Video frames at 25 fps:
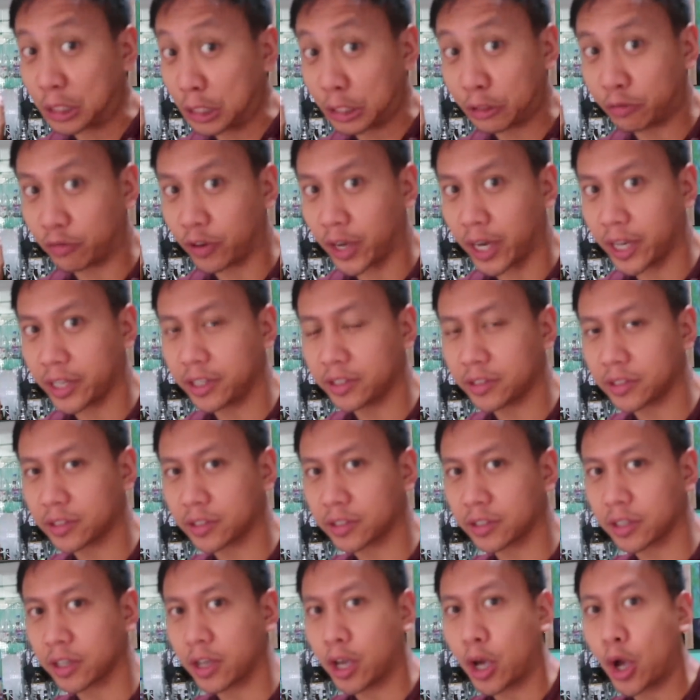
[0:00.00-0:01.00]

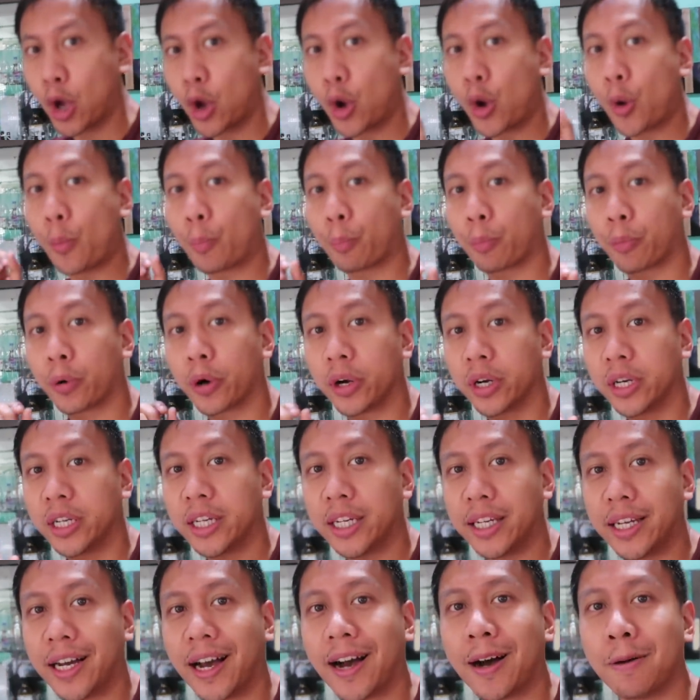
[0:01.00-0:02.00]
device,
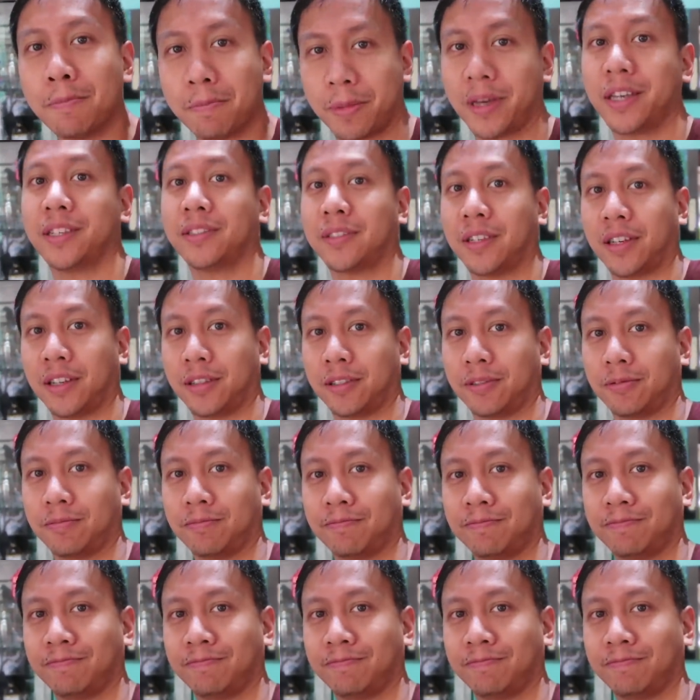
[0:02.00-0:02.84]
pretty amazing.